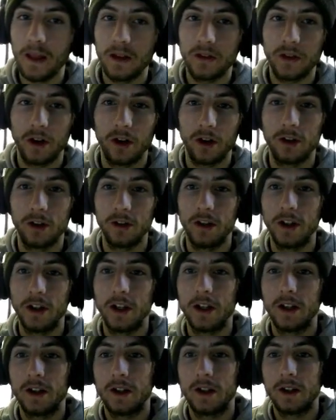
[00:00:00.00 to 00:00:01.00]
So
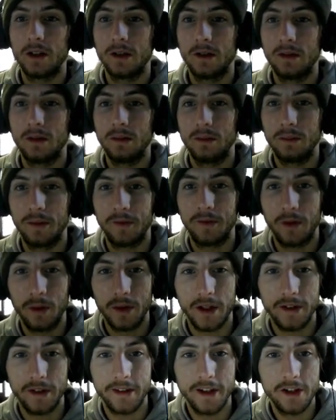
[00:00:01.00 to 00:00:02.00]
before
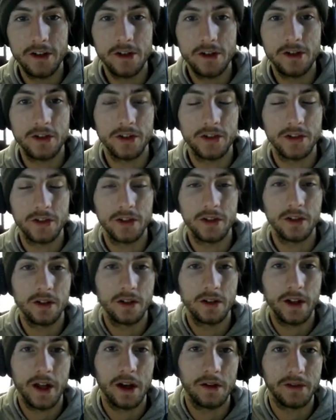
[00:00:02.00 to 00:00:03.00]
we continue, just
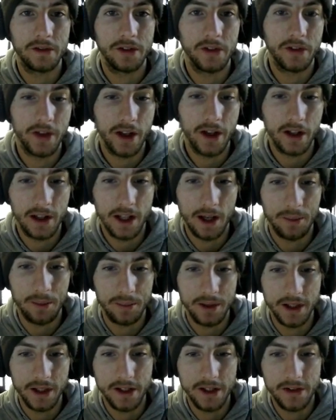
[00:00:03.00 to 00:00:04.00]
head over to the SoundCloud.
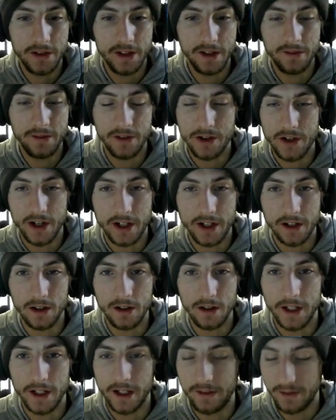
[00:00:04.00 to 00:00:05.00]
Please give the track a
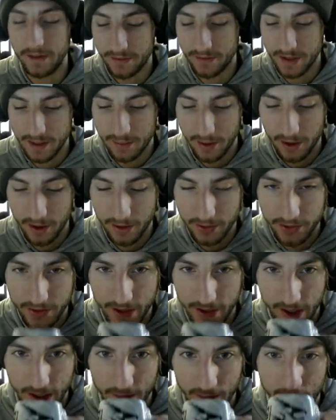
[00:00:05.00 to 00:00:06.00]
like and a repost.